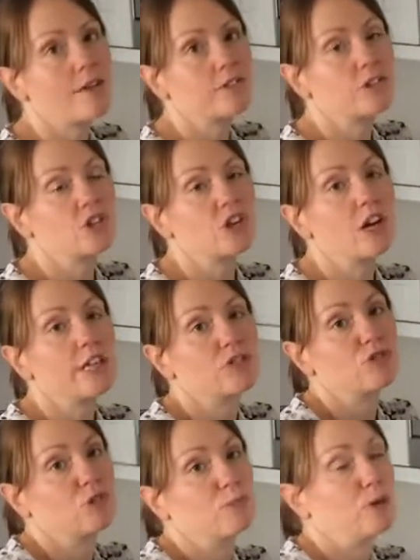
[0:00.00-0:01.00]
tried raw
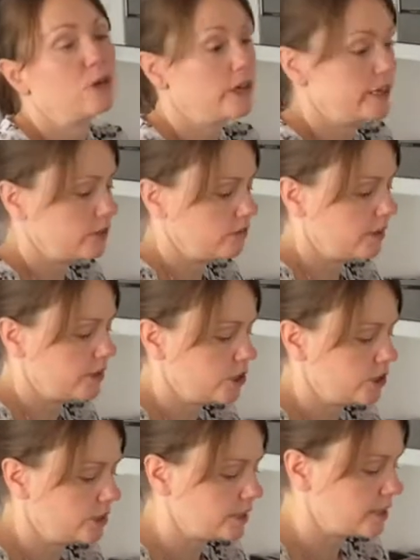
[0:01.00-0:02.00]
broccoli, you really should.
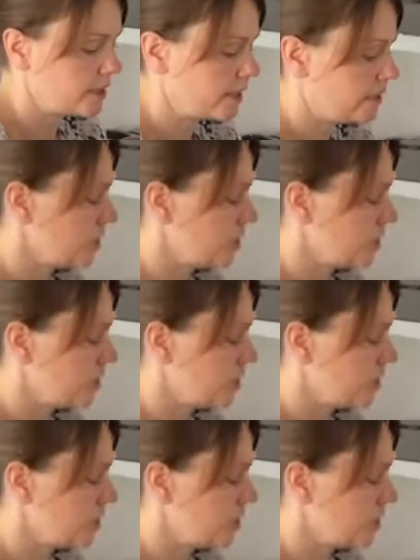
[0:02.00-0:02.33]
It's actually